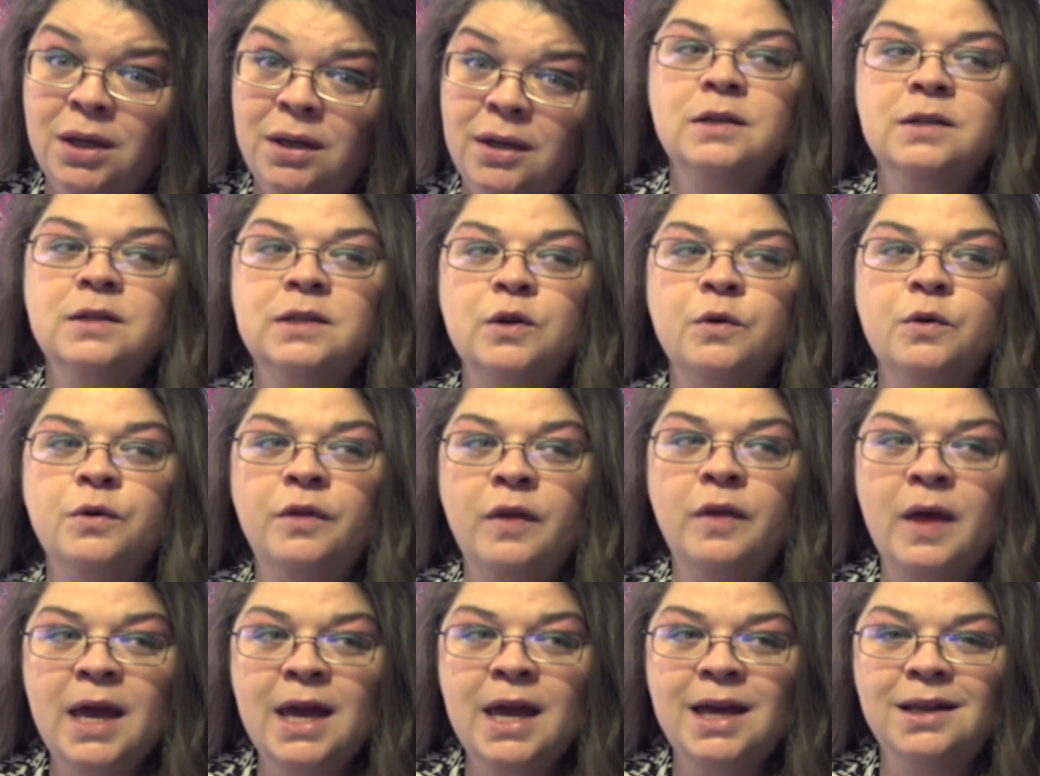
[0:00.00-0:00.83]
So
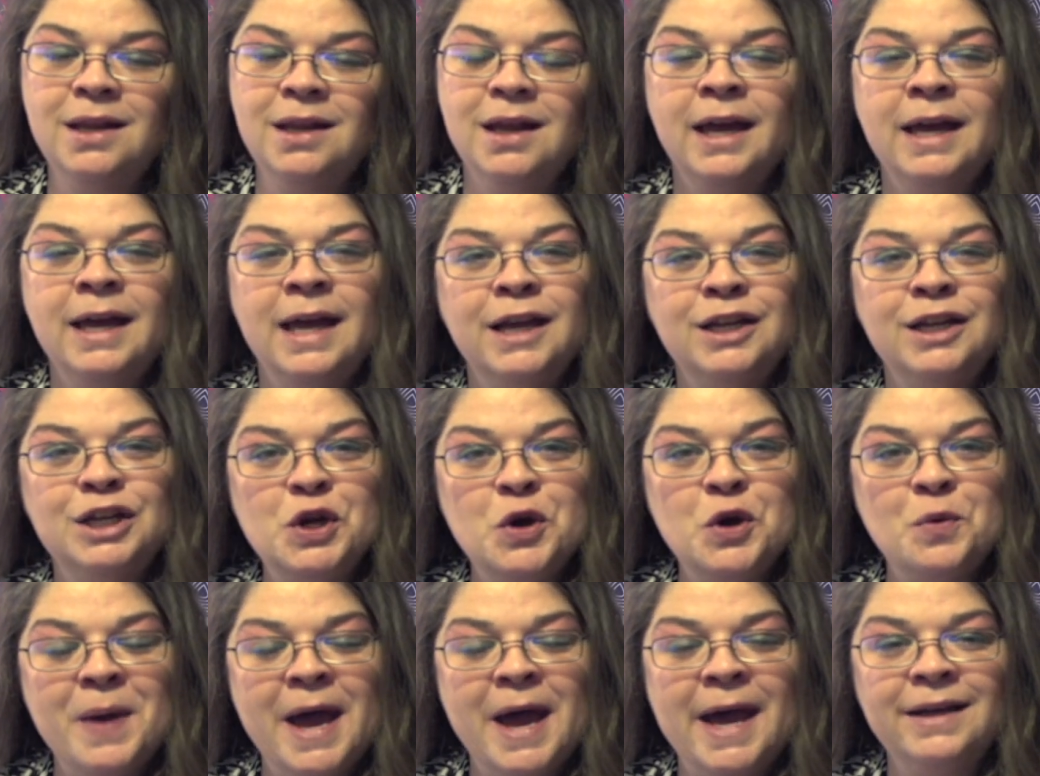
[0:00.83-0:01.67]
then I had to
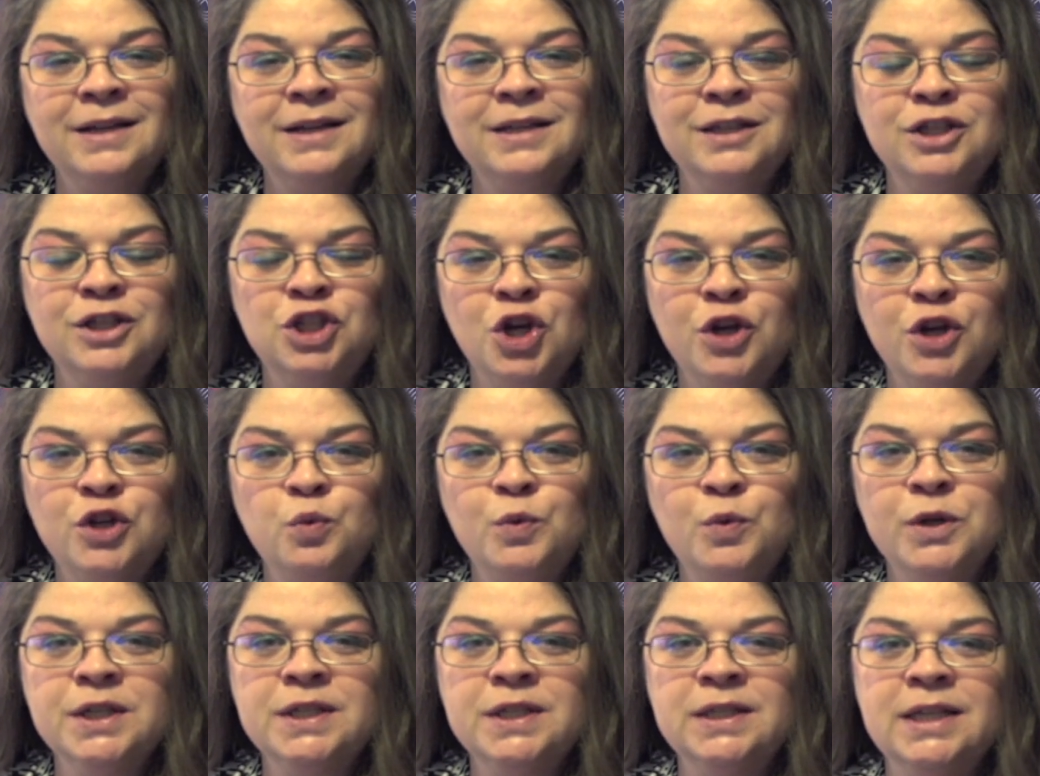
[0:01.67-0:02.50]
go back to Judge
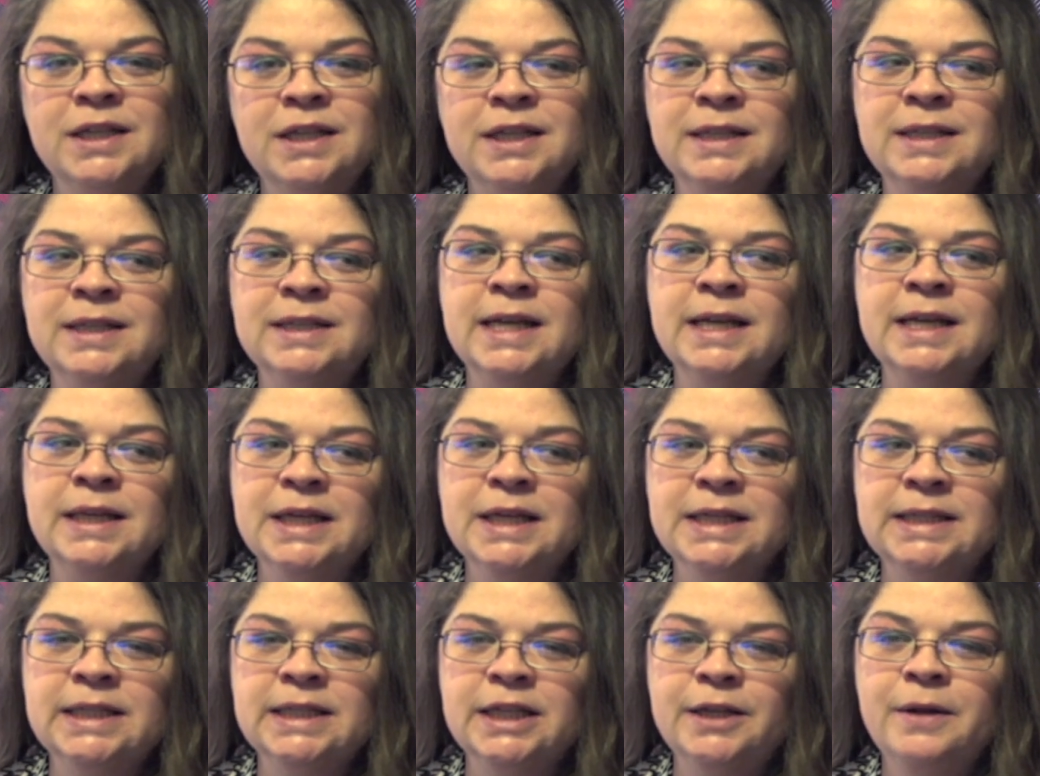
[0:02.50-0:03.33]
Wilson and say,
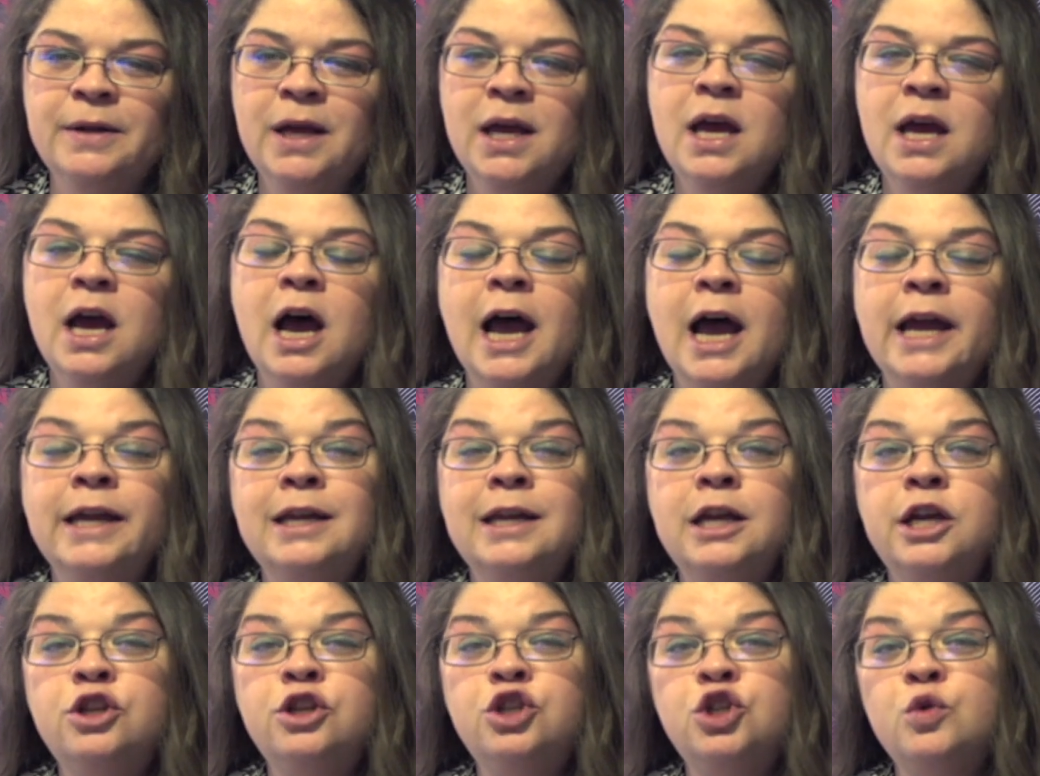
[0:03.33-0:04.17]
listen, I
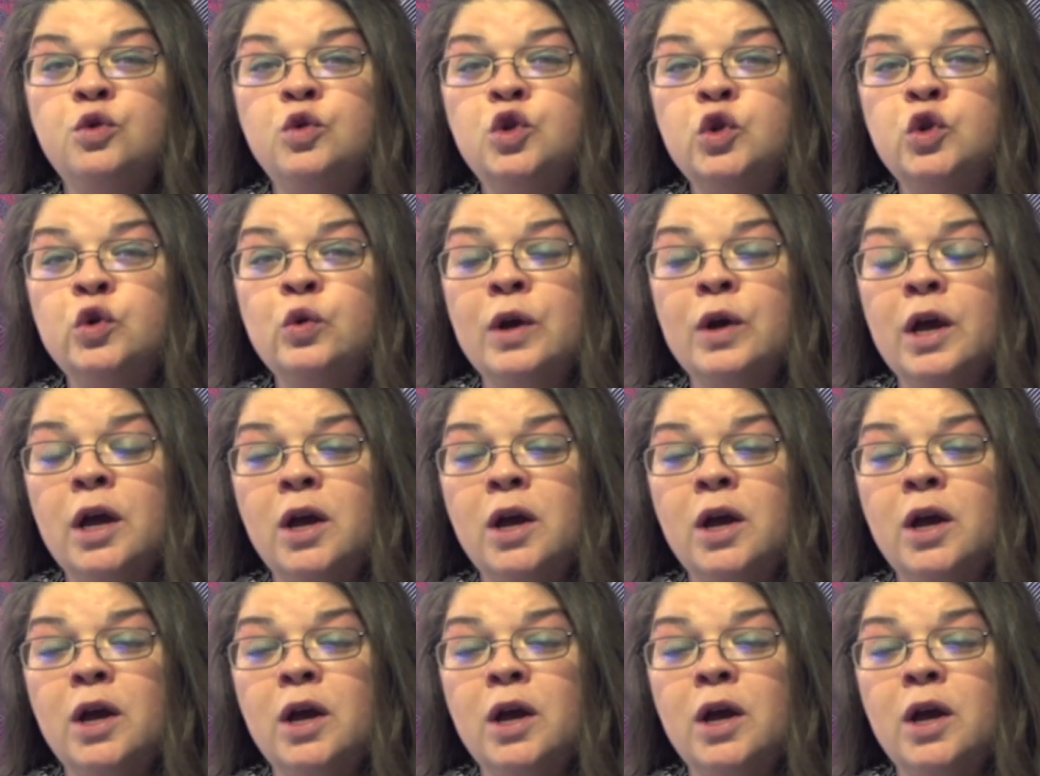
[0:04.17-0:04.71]
need you to